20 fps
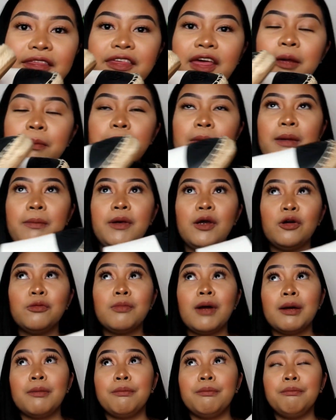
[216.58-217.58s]
think maybe on
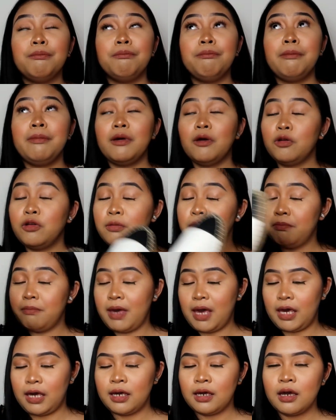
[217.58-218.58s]

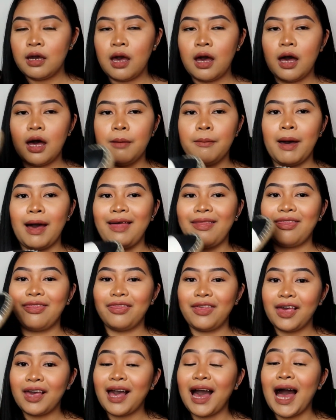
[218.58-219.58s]
May I
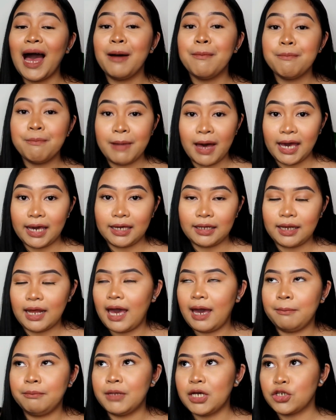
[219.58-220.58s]
think I might,
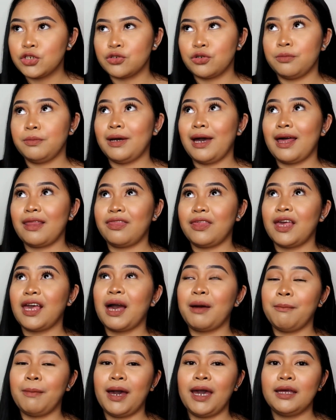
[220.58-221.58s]
I'm not sure, but I think I
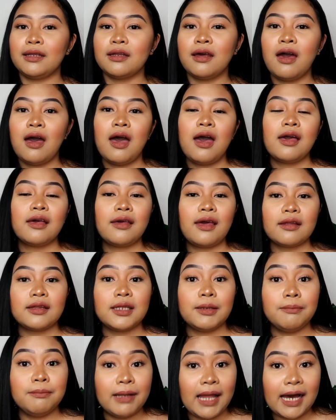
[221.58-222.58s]
might get
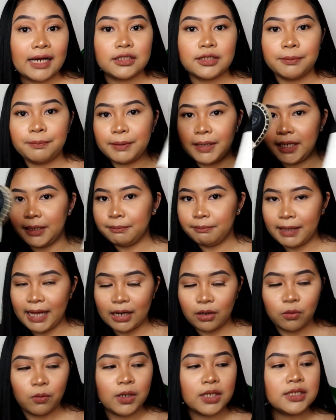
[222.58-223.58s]
the plain
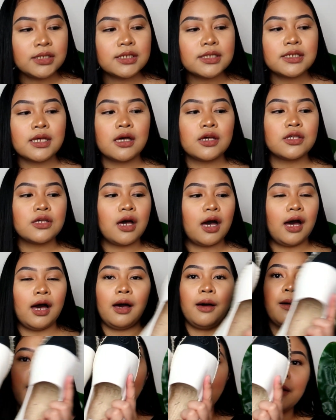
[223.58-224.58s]
black ones.
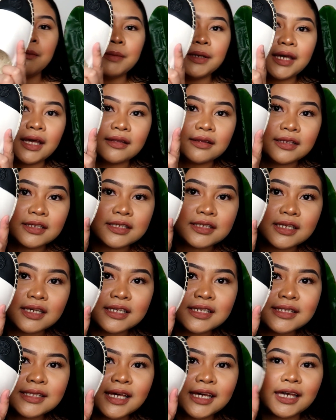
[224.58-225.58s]
But yeah, this
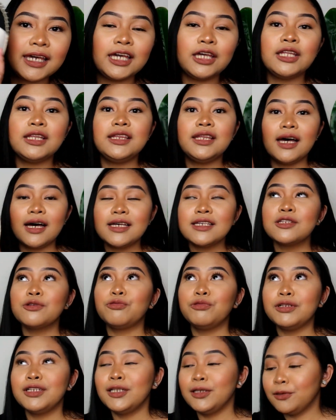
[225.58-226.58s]
is like, it does
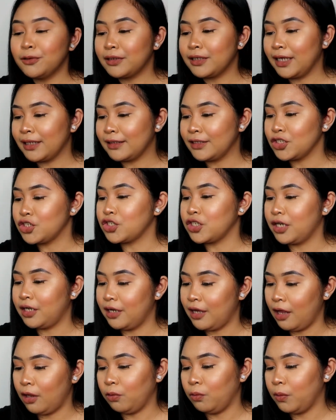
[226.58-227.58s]
really look like the
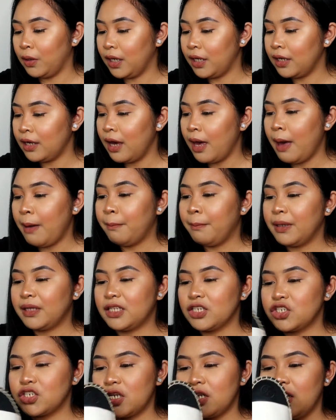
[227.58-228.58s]
Chanel one, but
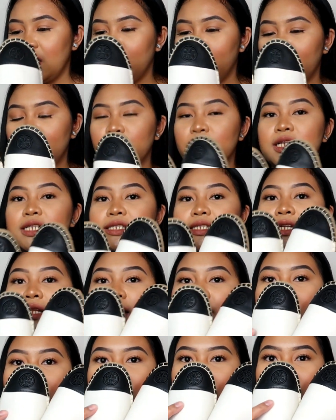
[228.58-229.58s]
the Chanel one you can see
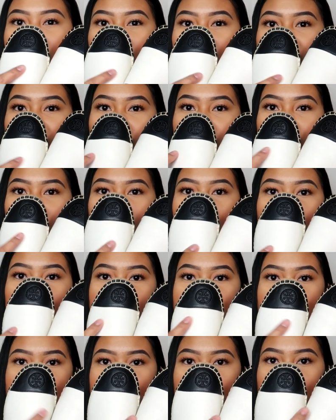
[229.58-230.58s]
like, you know, the double
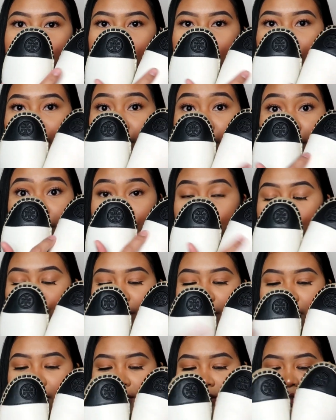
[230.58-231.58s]
C, like the
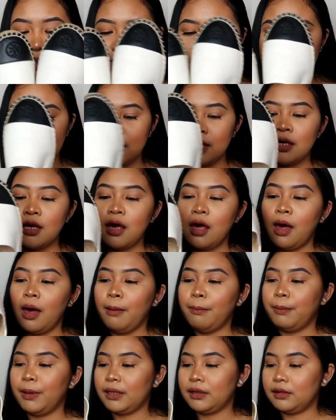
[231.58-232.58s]
printed CC.
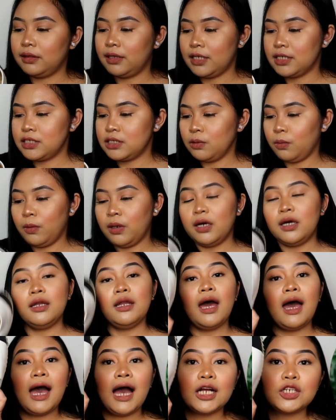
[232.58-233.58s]
But this one
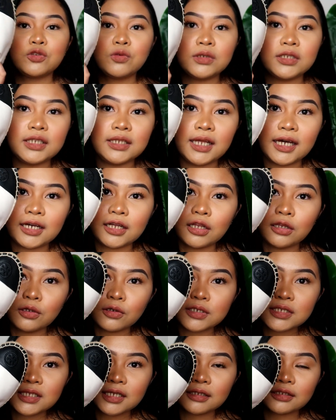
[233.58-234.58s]
actually like
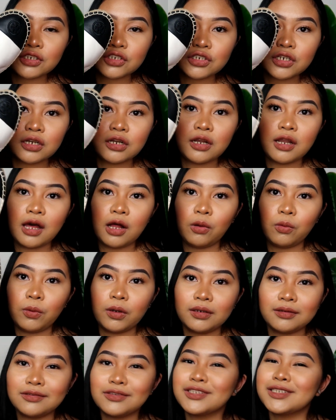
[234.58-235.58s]
looks like the Chanel
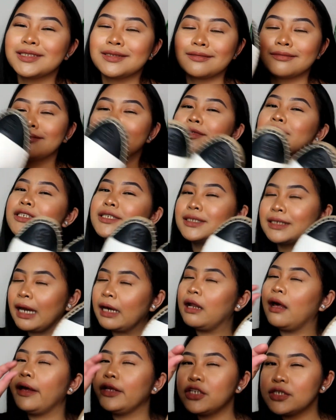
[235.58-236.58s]
one, just
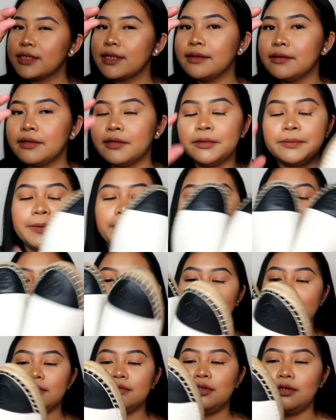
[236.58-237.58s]
kind of, just a little bit,
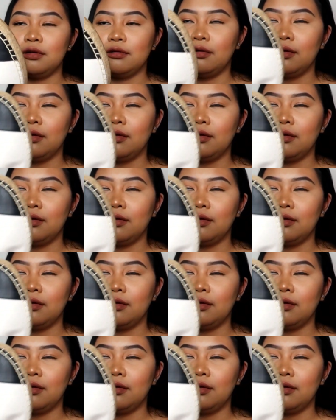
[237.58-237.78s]
not, you know,